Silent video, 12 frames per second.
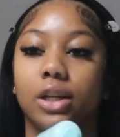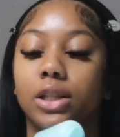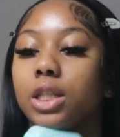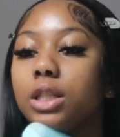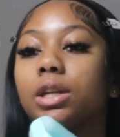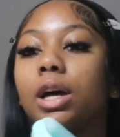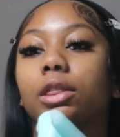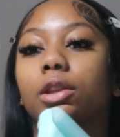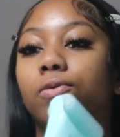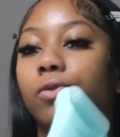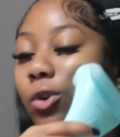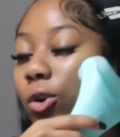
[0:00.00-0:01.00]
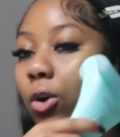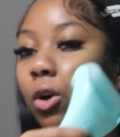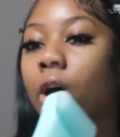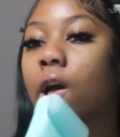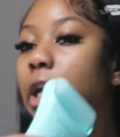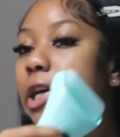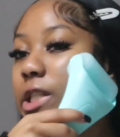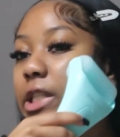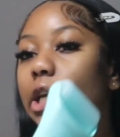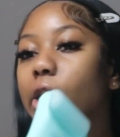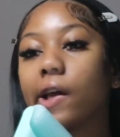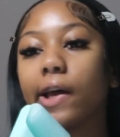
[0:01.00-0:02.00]
This is not the full
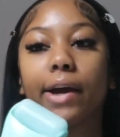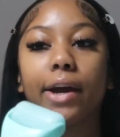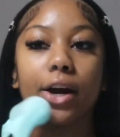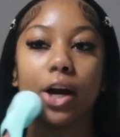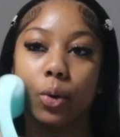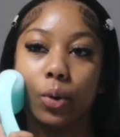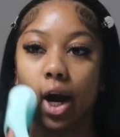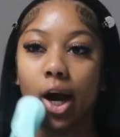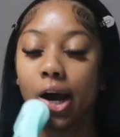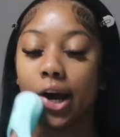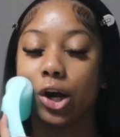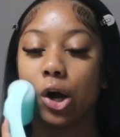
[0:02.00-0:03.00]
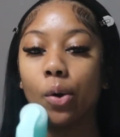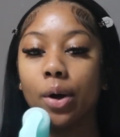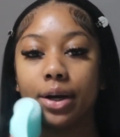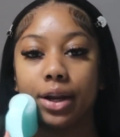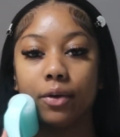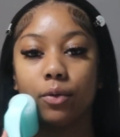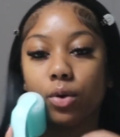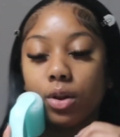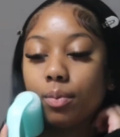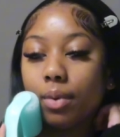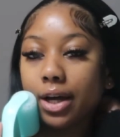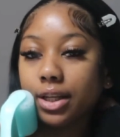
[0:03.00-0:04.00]
skincare, where I go in depth
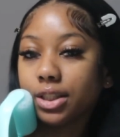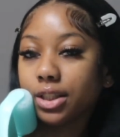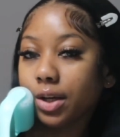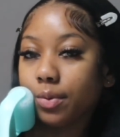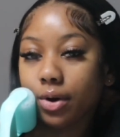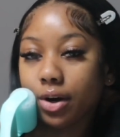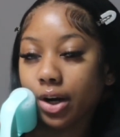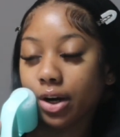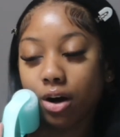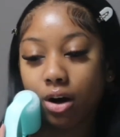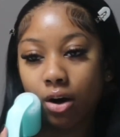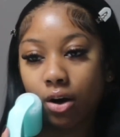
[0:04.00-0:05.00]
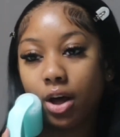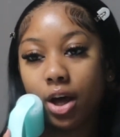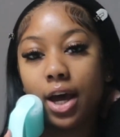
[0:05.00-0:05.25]
with my steamer and all.